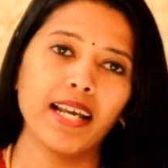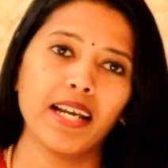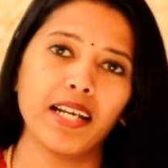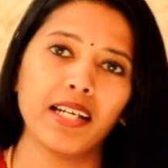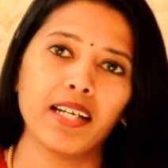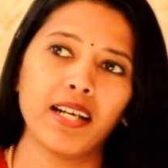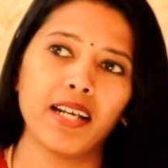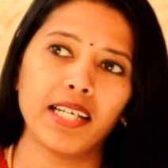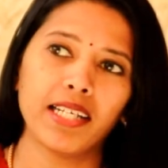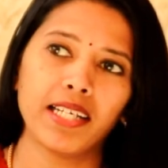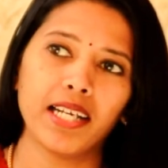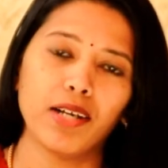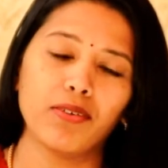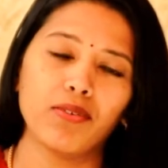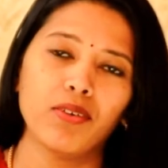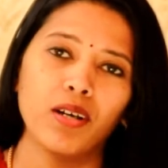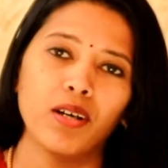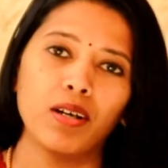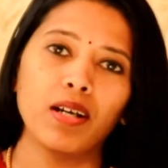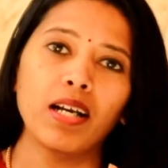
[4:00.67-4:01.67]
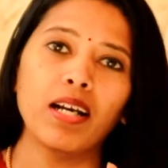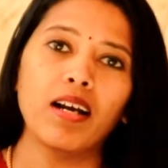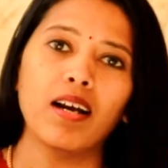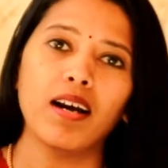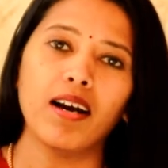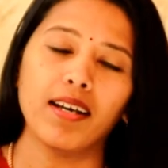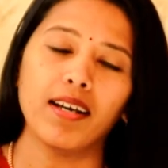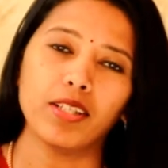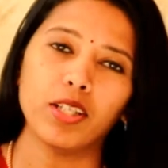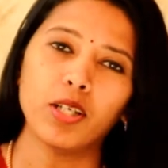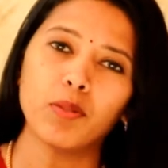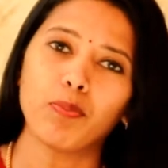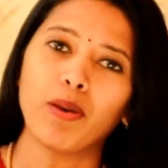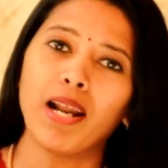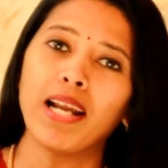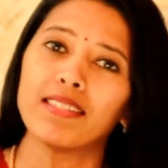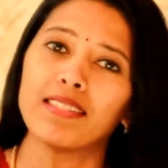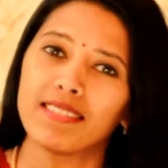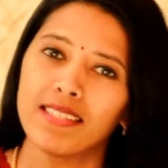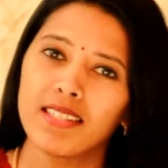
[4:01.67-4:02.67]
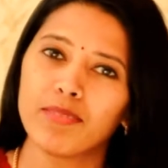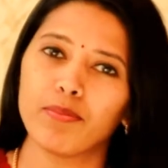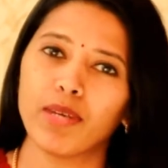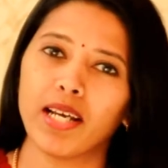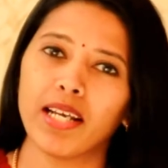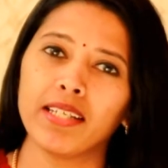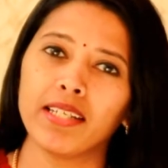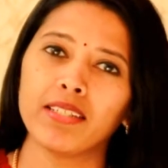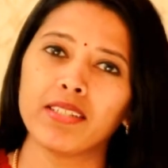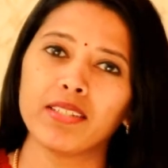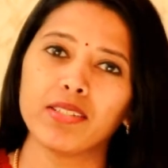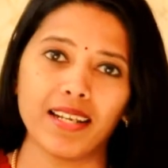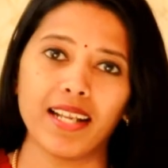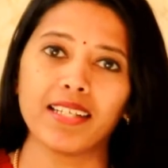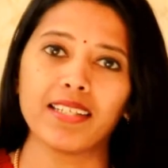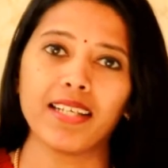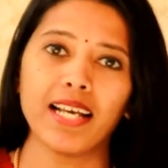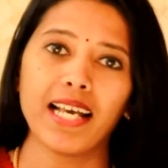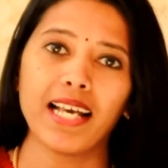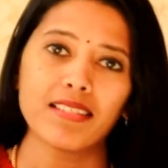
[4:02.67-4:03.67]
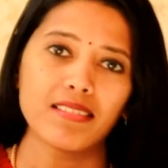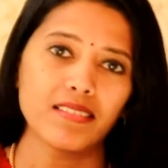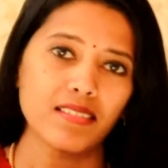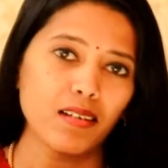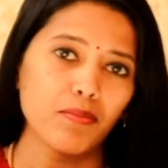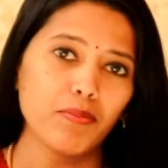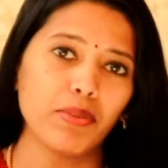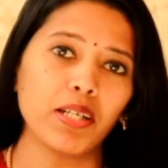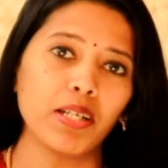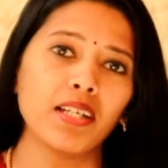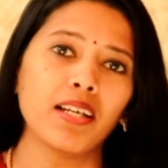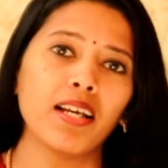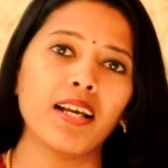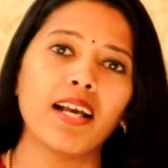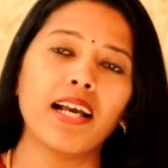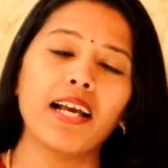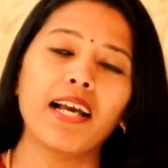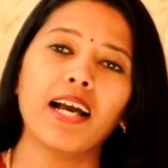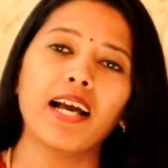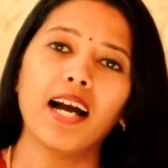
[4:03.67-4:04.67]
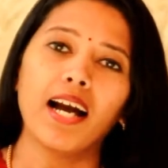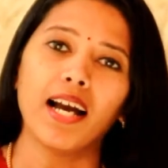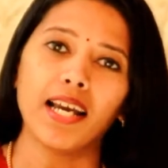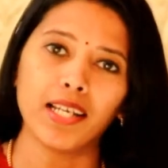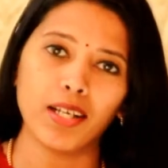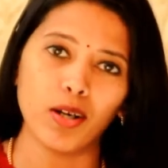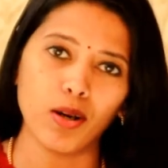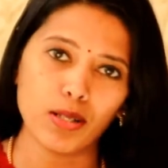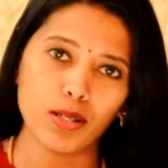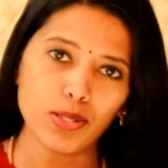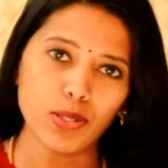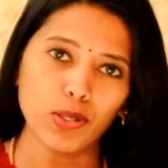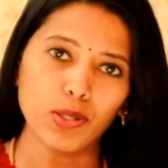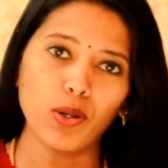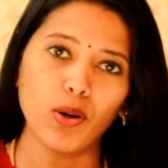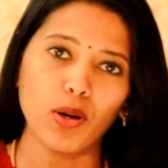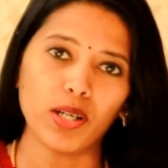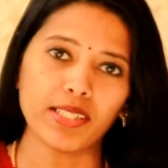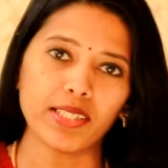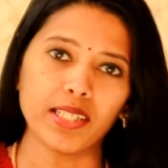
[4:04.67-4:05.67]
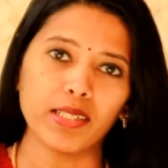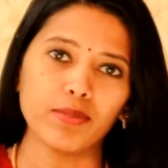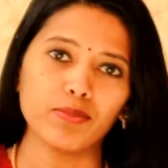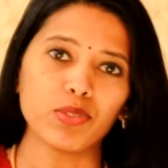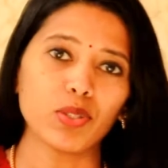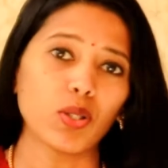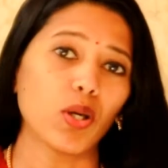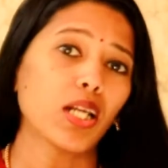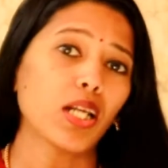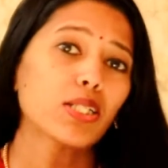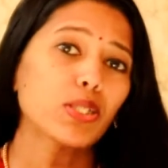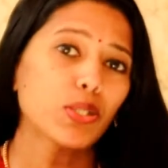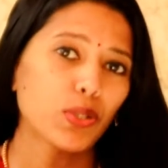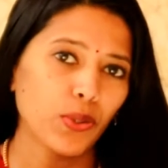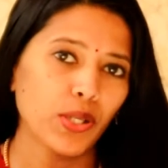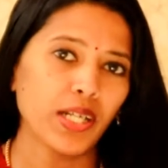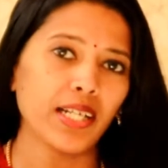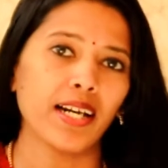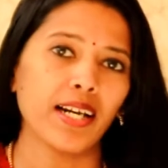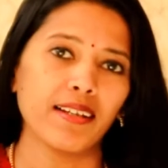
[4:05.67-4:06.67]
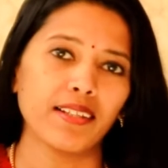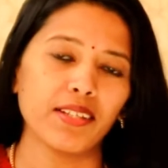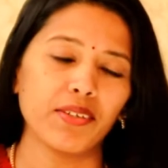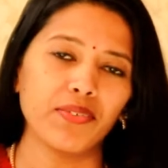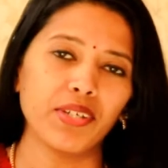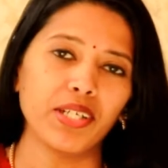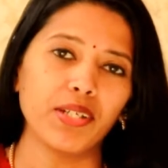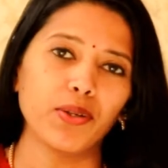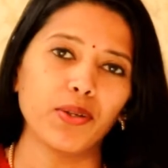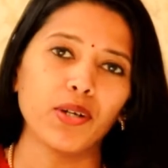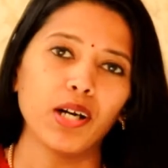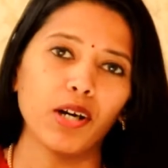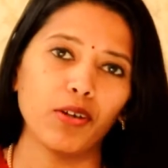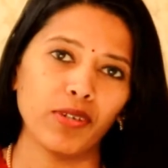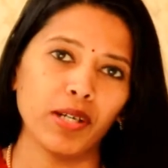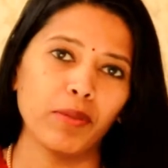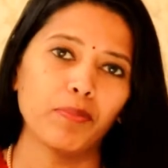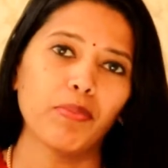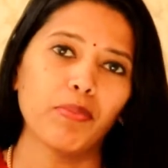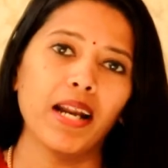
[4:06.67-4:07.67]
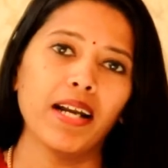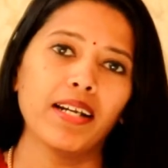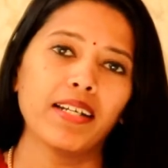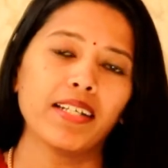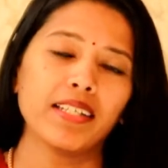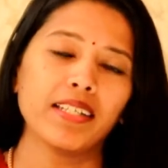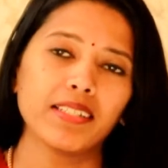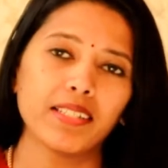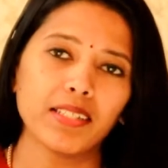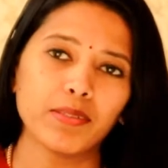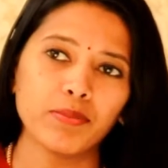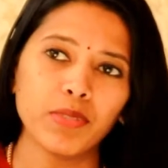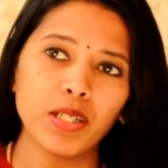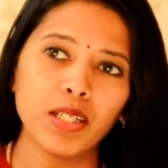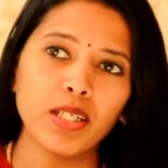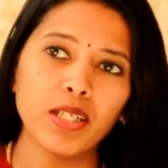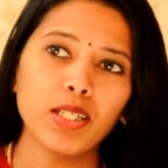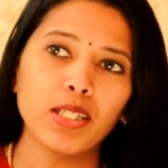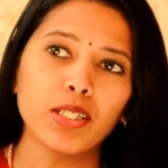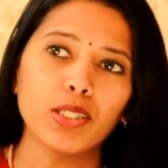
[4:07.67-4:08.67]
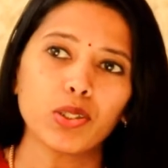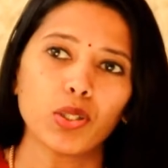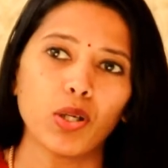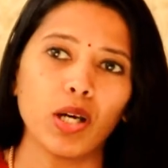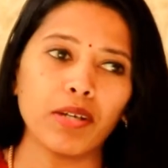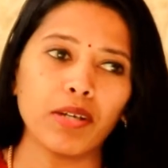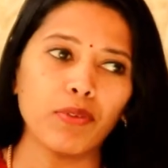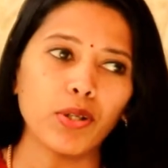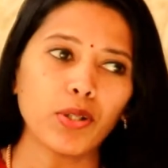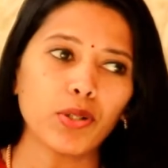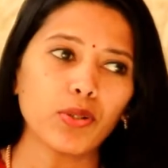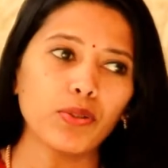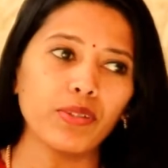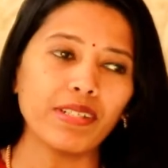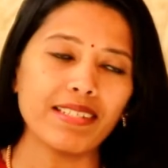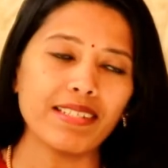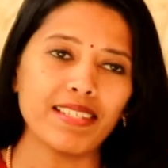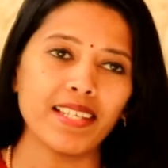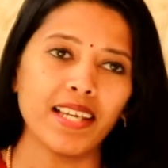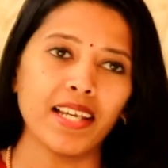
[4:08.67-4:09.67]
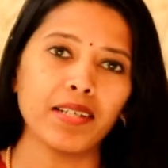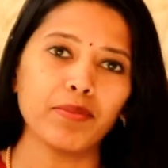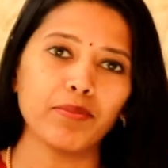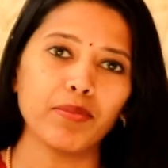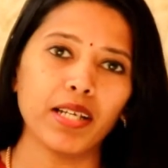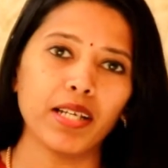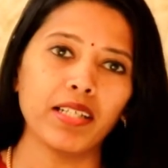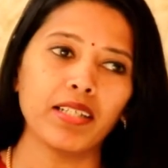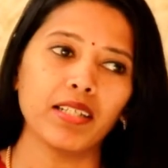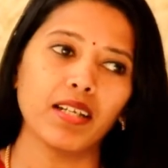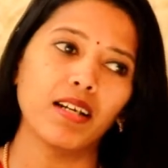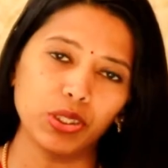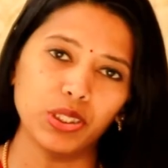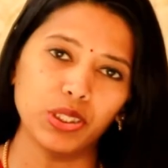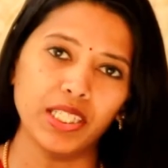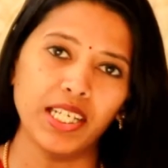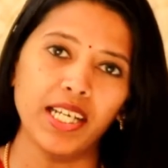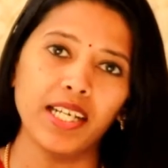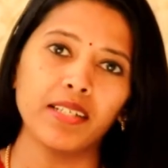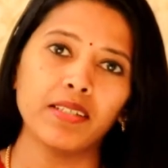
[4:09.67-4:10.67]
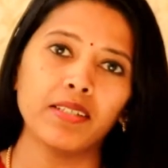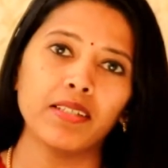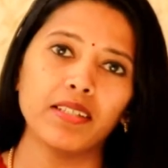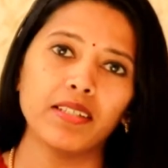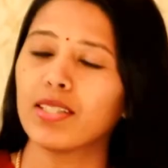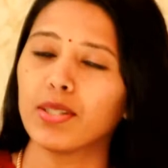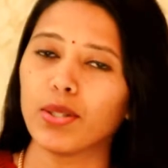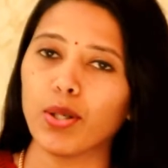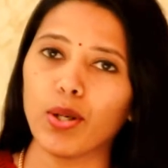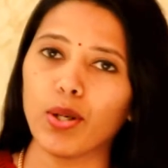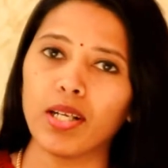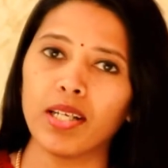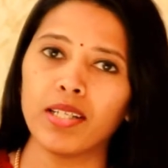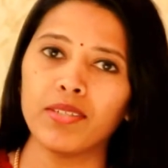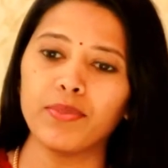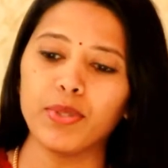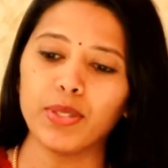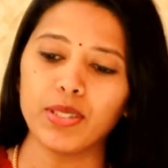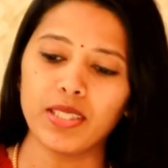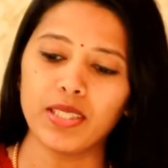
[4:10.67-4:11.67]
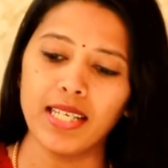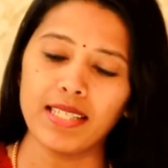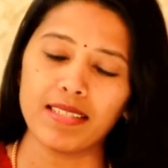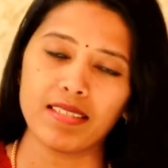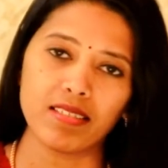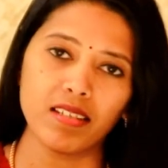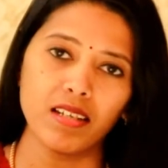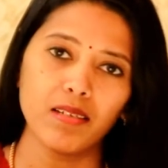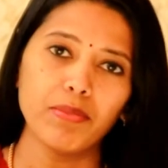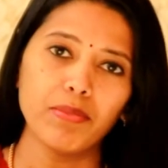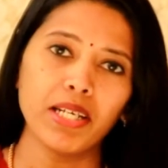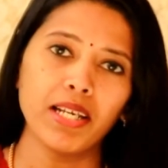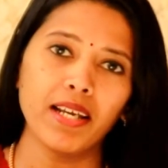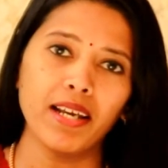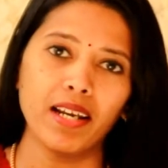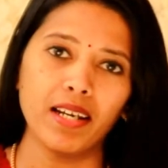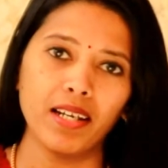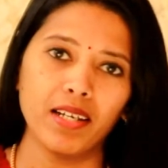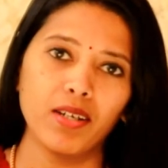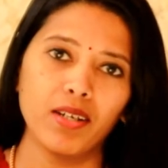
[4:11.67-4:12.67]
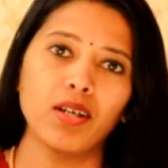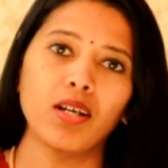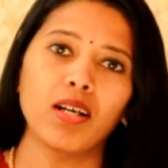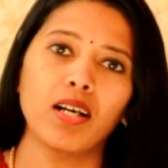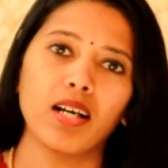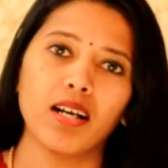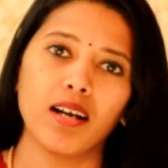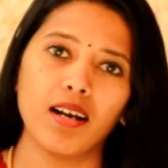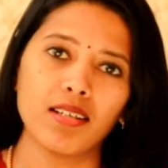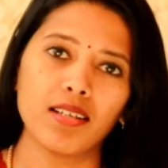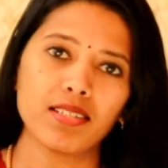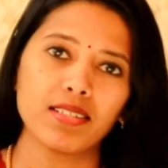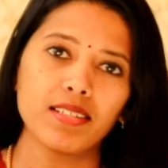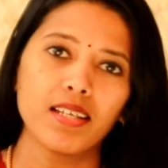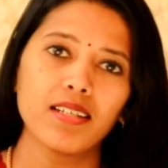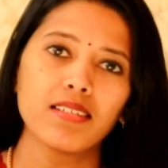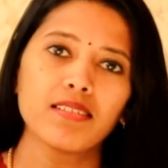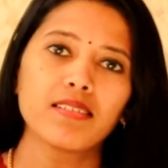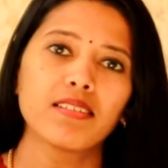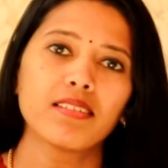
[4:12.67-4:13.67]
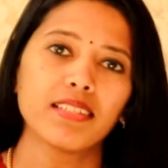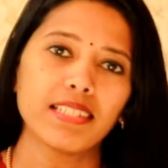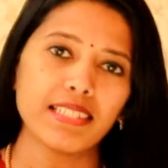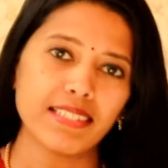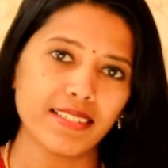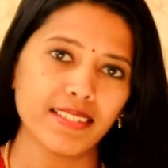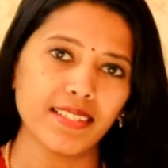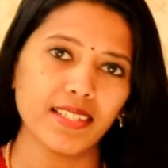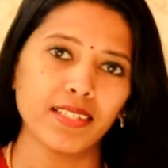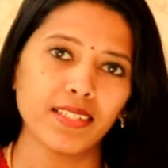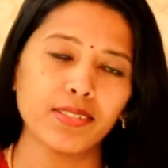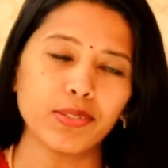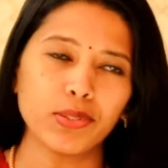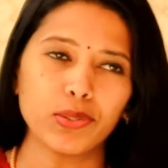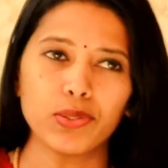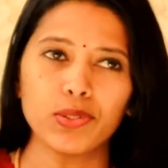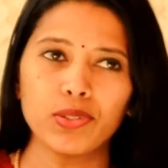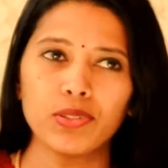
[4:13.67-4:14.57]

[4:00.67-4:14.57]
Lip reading: and I have other plants in mind like Astilbe. I also got them, so I'll show in another video how I'm planting them. So I want to design my shade garden with Astilbe and Hostas this year,